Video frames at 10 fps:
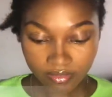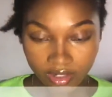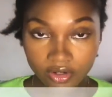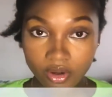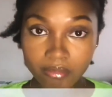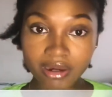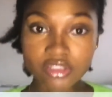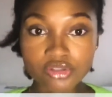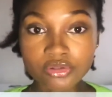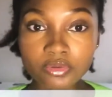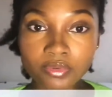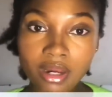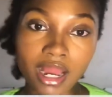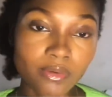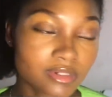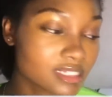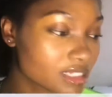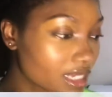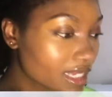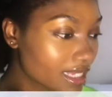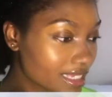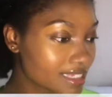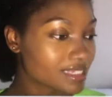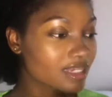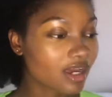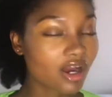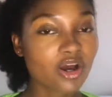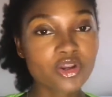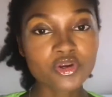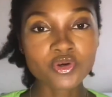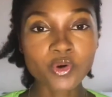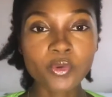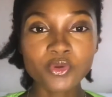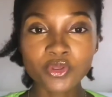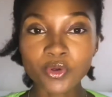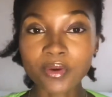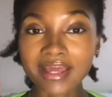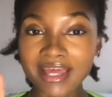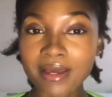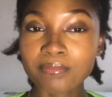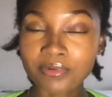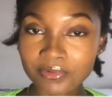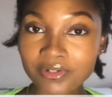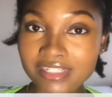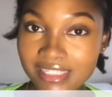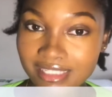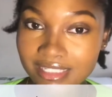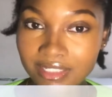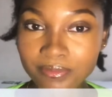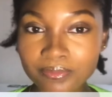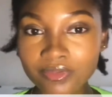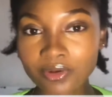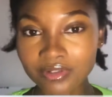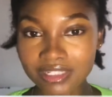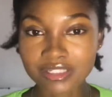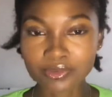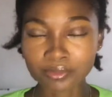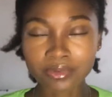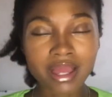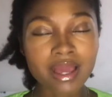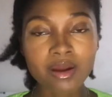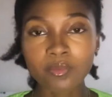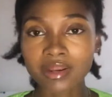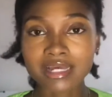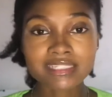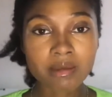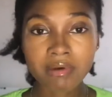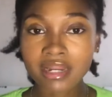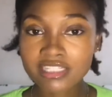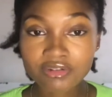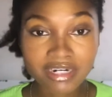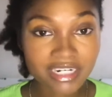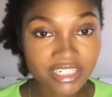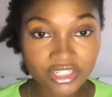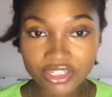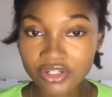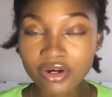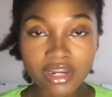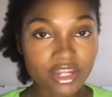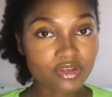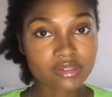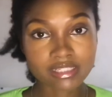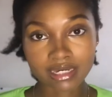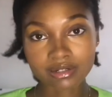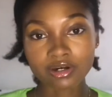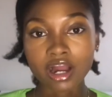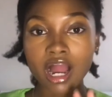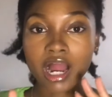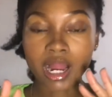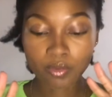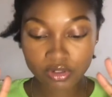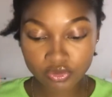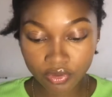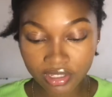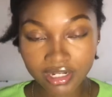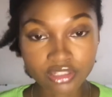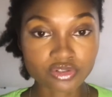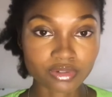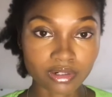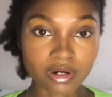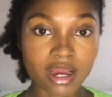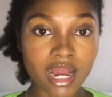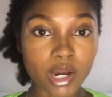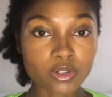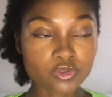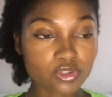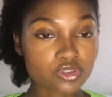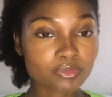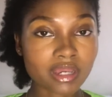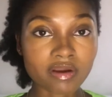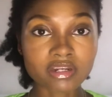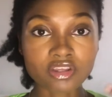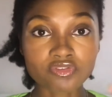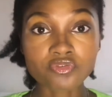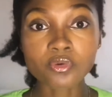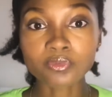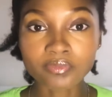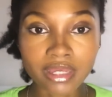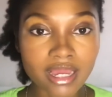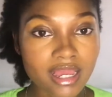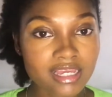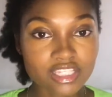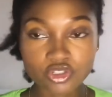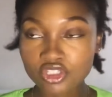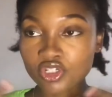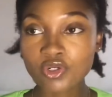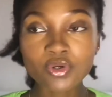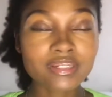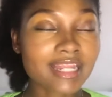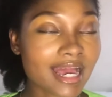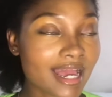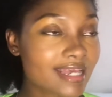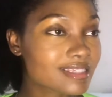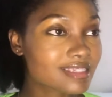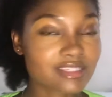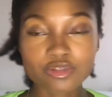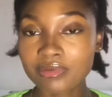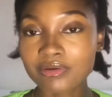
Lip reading: number two, I would say, is know your hair porosity. Okay, so when I started my natural hair journey, all I knew is that I was going natural. I was going to be carrying a fro. It's going to look nice, to be